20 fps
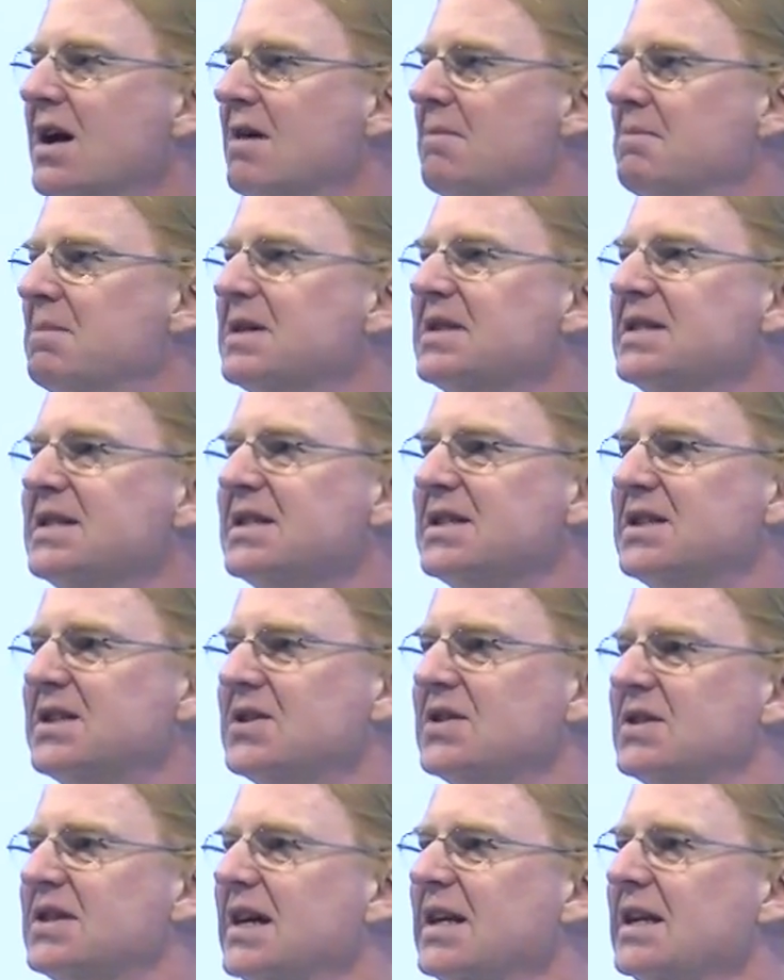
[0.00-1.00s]

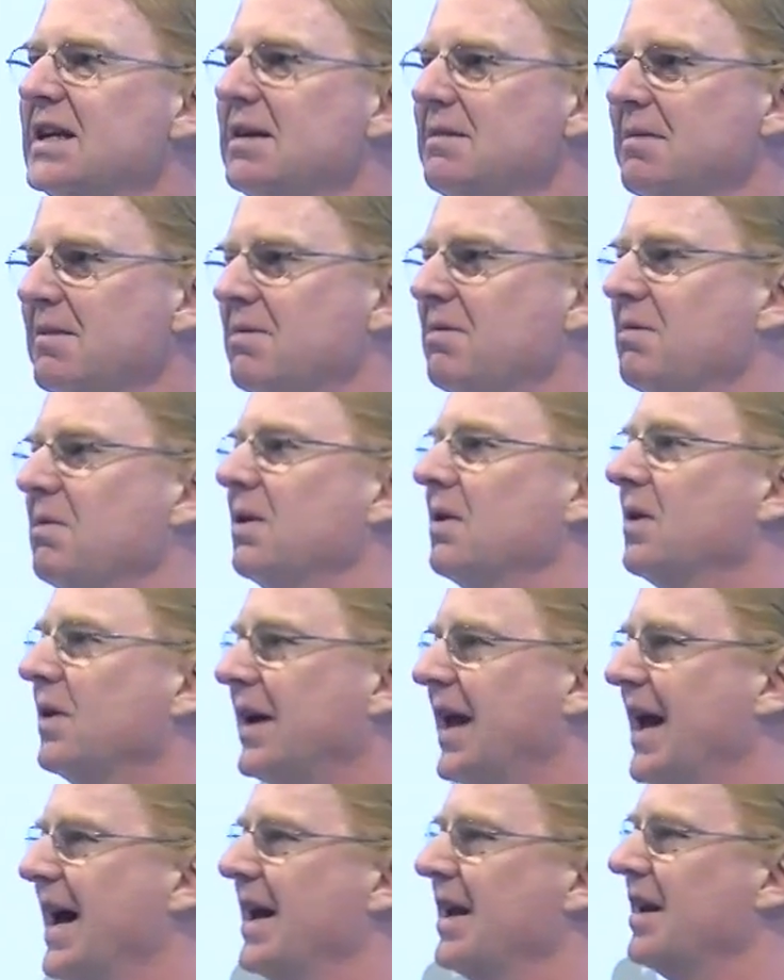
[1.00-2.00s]
businesses tend to
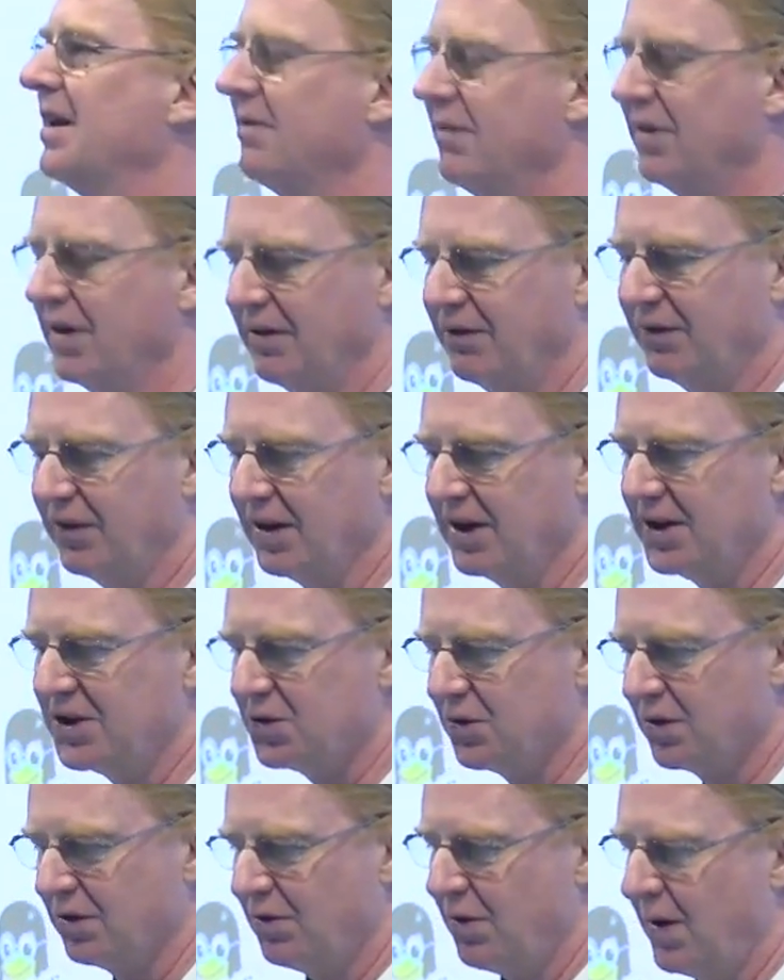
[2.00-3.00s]
look at in a very friendly
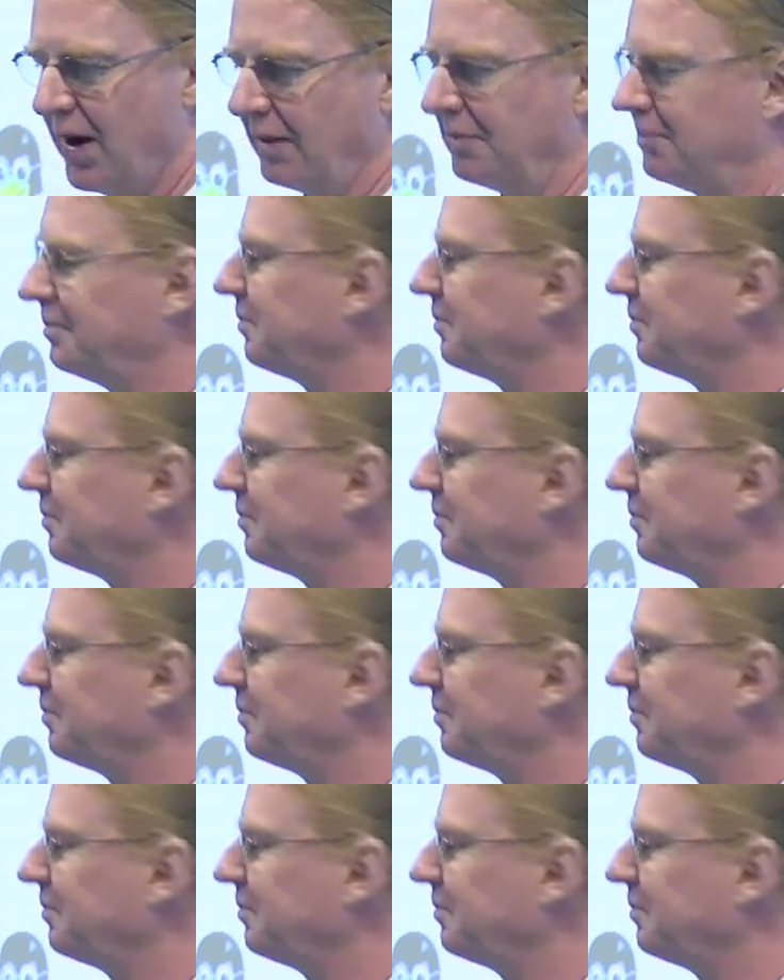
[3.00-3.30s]
sort of way.